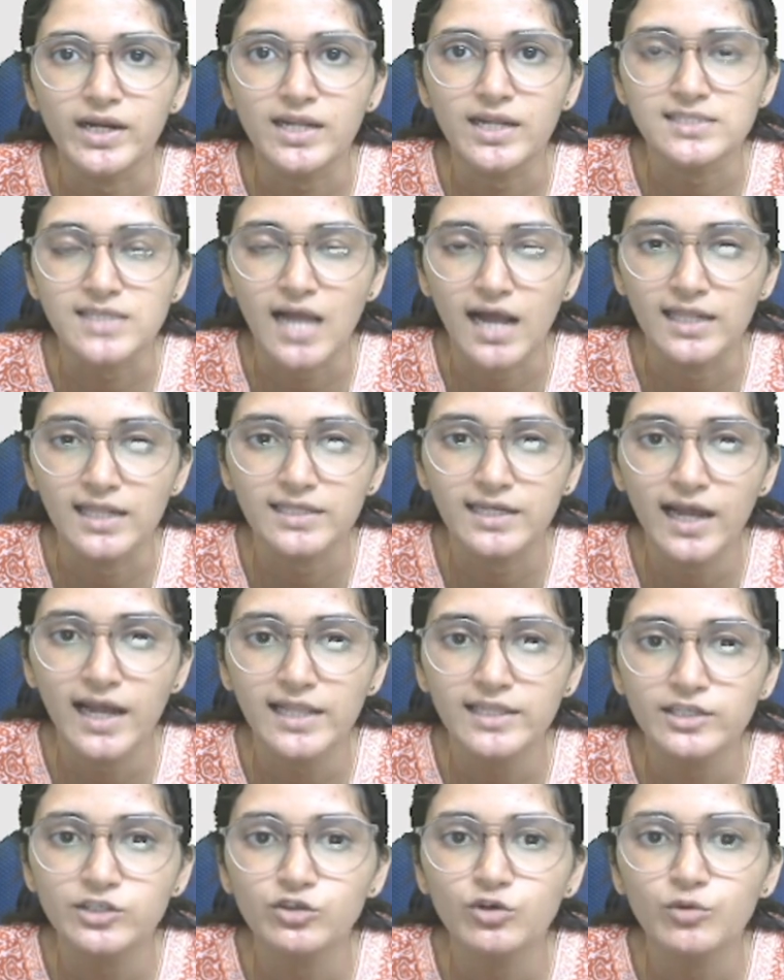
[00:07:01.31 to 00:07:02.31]
is
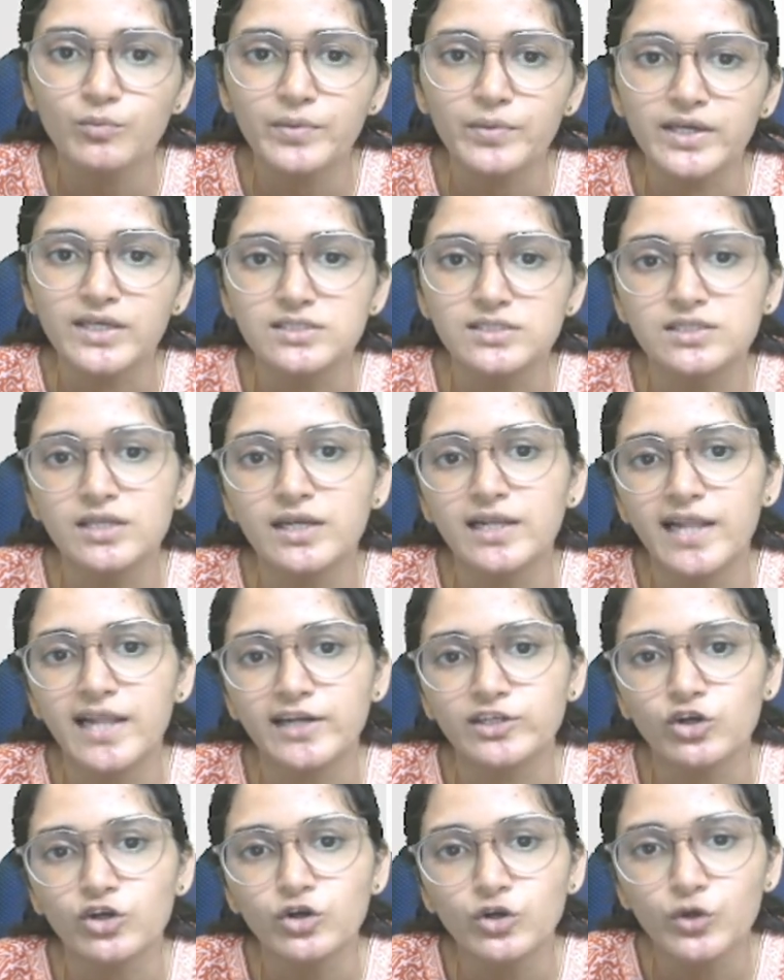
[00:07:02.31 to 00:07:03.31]
alkyl group, is the
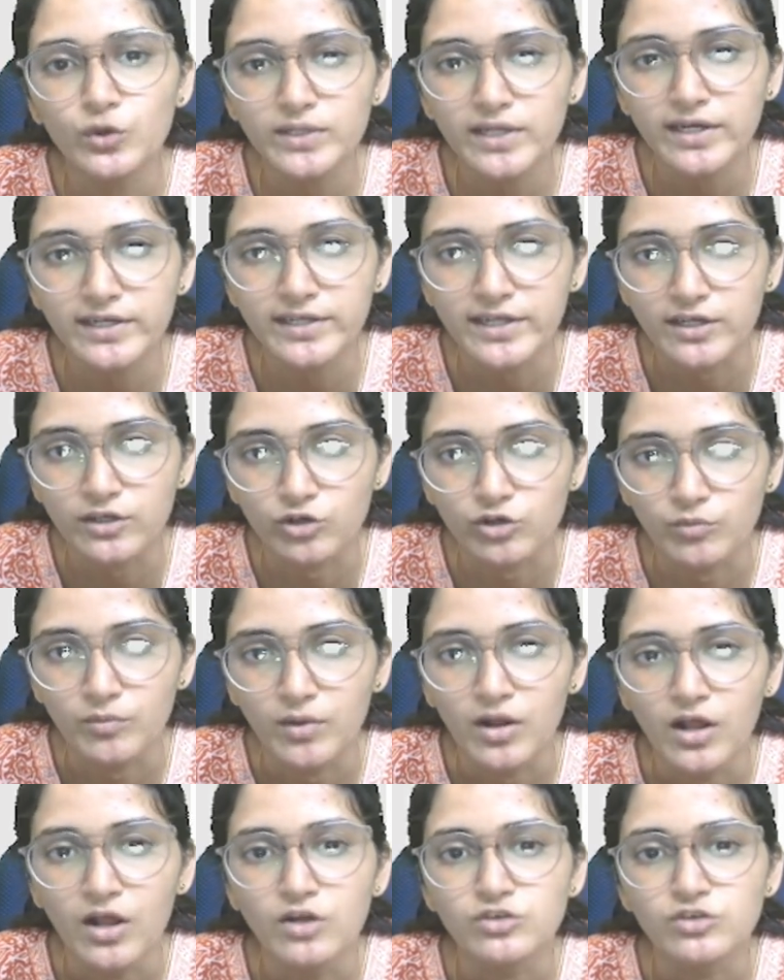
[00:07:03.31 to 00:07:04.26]
electron donating group.